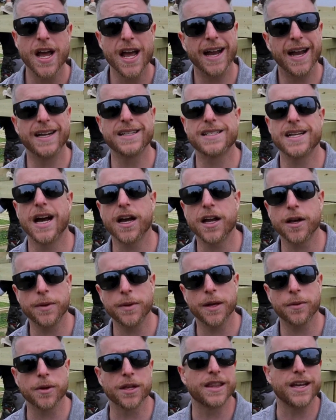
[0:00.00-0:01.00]
and it's not going to
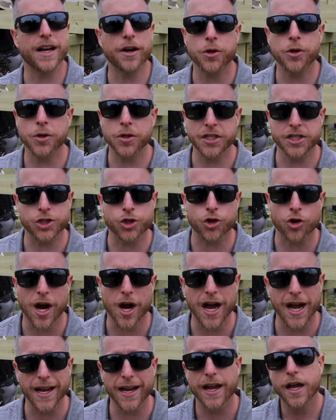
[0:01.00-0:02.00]
be able to thoroughly
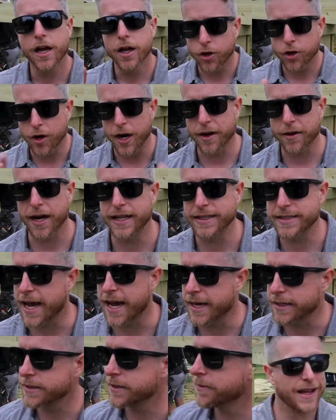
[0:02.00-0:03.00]
dry. Ground
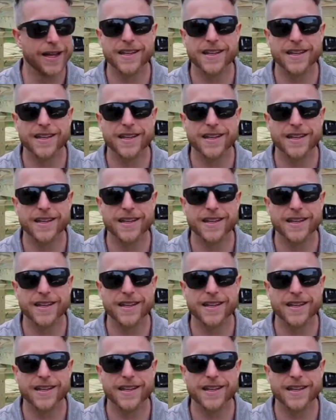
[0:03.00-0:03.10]
contact.